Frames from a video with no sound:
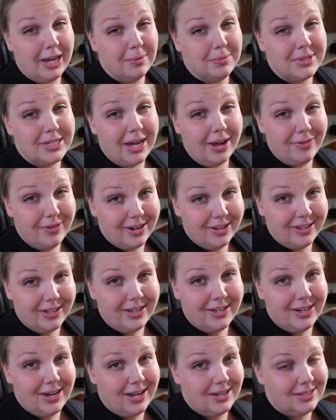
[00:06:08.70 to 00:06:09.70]
I am
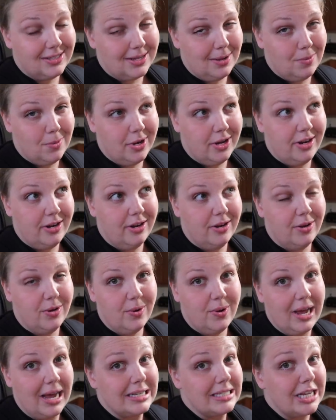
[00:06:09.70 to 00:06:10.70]
definitely not someone
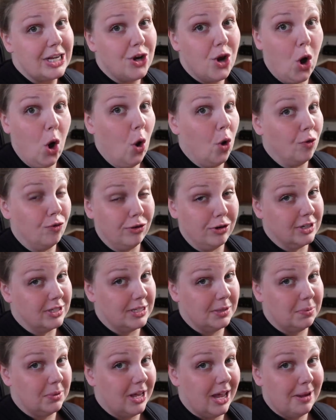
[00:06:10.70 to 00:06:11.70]
who has an
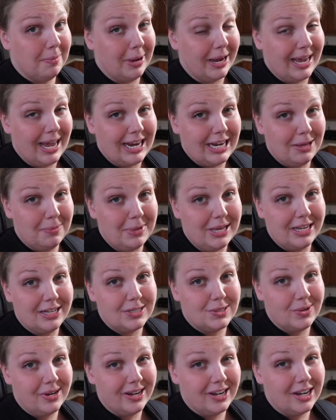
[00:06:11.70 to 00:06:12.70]
oversupply by any
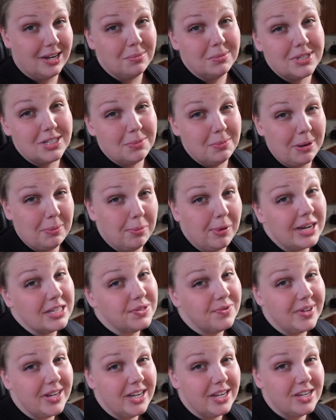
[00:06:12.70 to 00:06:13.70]
means when it comes to my
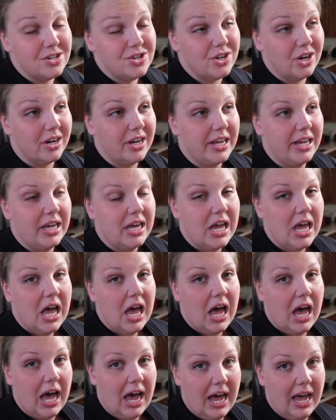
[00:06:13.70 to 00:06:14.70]
breastfeeding journey.
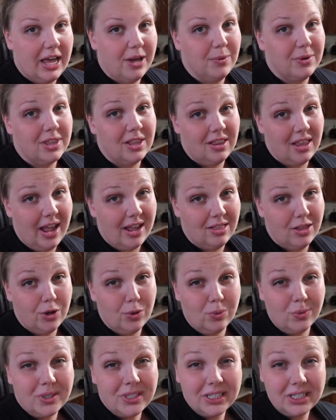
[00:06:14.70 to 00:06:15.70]
I, with
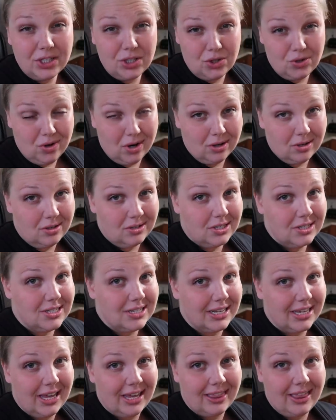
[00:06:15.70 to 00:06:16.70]
Lila, really struggled
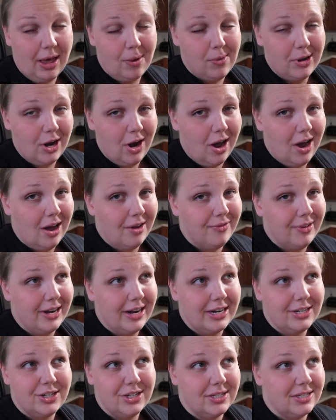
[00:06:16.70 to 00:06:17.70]
to kick that one off,
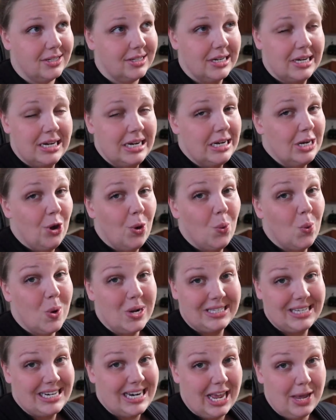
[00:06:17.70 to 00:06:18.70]
and I just
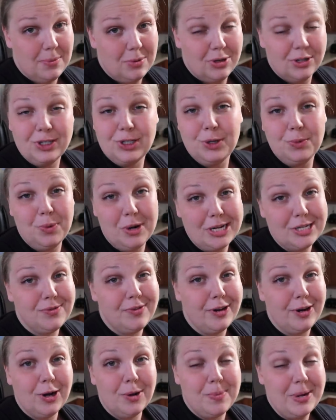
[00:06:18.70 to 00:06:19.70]
wasn't able to
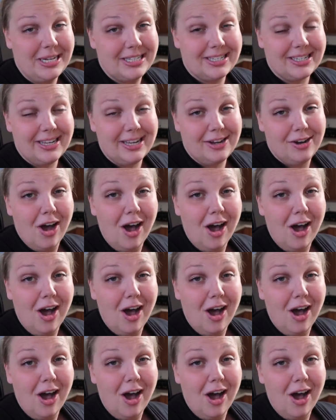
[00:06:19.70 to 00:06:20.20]
breastfeed her basically